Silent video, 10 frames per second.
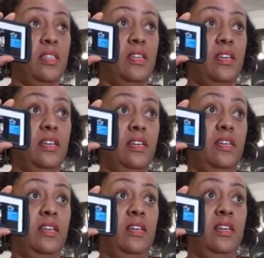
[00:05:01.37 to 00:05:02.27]

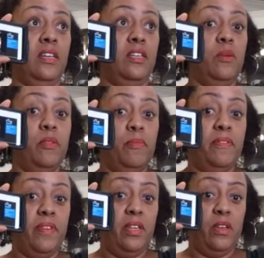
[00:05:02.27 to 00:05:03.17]
the Cook With
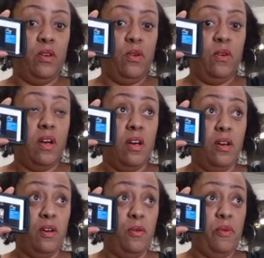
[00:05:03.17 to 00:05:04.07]
Me video
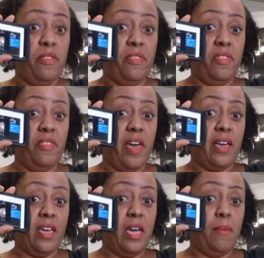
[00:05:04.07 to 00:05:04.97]
with
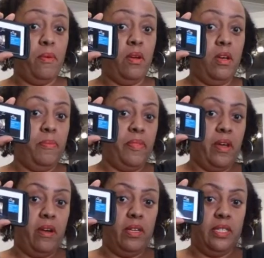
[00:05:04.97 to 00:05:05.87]
that camera up
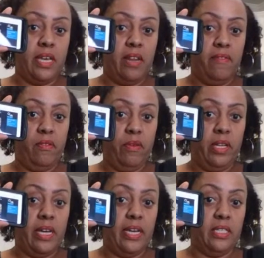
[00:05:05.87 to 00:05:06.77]
there inside of the ring
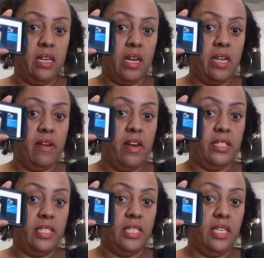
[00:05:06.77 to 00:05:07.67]
light. It's kind of hard
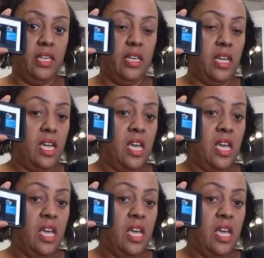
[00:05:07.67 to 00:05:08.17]
to see it.